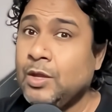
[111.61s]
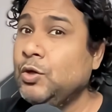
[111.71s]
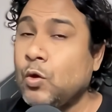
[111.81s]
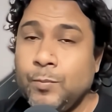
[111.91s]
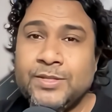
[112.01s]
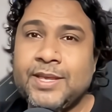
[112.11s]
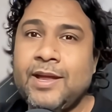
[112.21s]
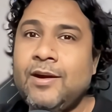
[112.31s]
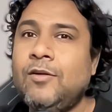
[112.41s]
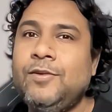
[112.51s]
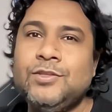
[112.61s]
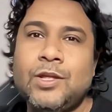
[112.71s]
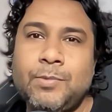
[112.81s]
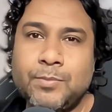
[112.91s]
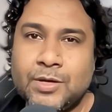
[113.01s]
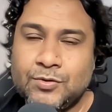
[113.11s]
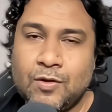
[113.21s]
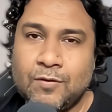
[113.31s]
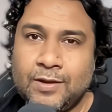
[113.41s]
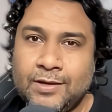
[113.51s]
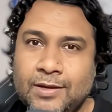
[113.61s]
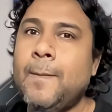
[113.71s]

Don't be scared of resolving merge conflict.